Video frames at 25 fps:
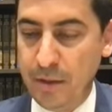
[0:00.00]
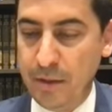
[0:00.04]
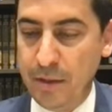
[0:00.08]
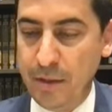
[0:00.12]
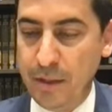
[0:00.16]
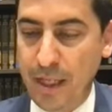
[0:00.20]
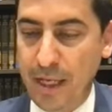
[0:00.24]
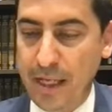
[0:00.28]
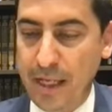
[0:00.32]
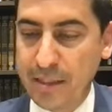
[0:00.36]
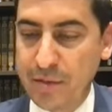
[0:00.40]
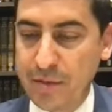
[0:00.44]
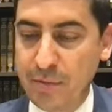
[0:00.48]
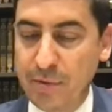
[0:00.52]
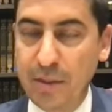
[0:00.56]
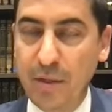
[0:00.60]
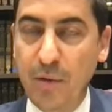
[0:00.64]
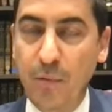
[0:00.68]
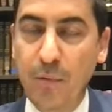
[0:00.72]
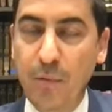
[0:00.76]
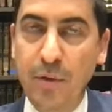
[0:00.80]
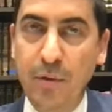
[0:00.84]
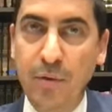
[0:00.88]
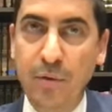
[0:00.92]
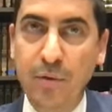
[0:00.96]
the last one
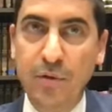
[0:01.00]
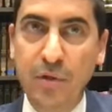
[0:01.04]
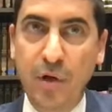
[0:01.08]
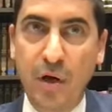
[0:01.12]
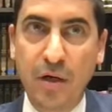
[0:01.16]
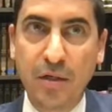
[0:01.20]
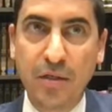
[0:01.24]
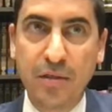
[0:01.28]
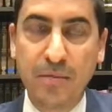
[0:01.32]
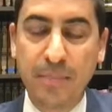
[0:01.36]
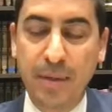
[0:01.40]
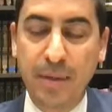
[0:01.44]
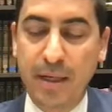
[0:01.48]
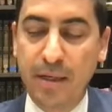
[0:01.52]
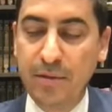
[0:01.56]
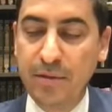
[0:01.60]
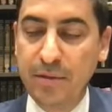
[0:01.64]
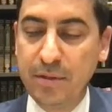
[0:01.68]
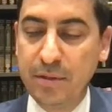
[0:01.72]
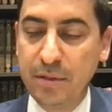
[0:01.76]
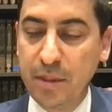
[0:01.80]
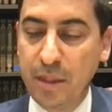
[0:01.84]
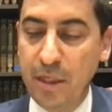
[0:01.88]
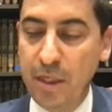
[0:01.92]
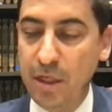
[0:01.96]
that we talked
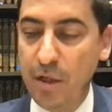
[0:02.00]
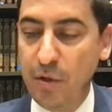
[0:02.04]
about,